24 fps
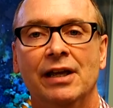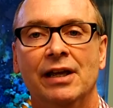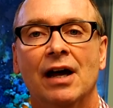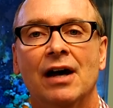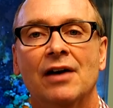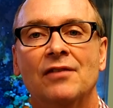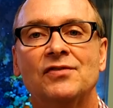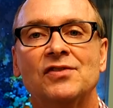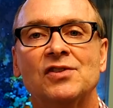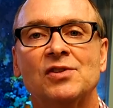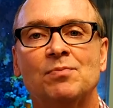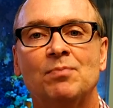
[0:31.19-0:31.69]

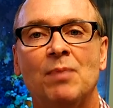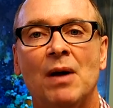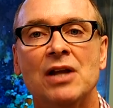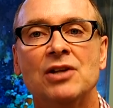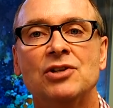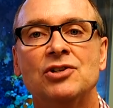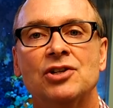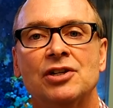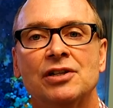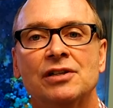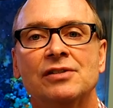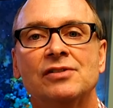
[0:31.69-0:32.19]
of
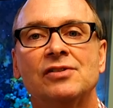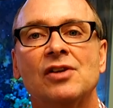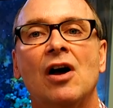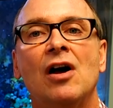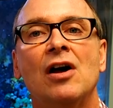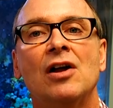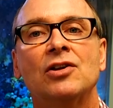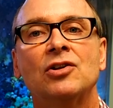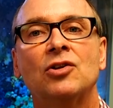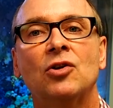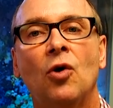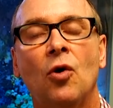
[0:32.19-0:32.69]
sponges
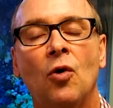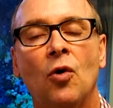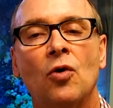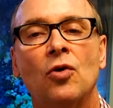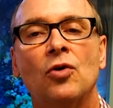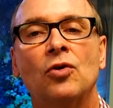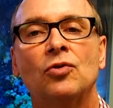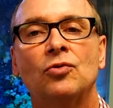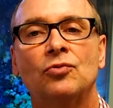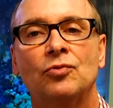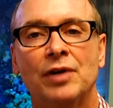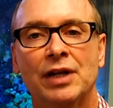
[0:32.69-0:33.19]
on
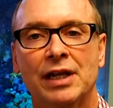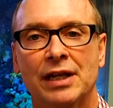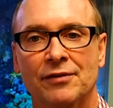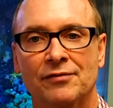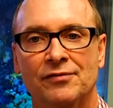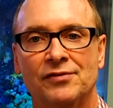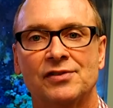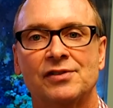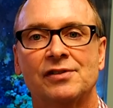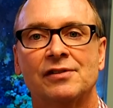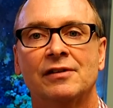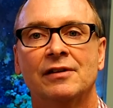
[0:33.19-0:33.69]
coral
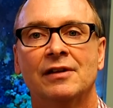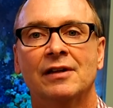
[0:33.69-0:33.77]
reefs.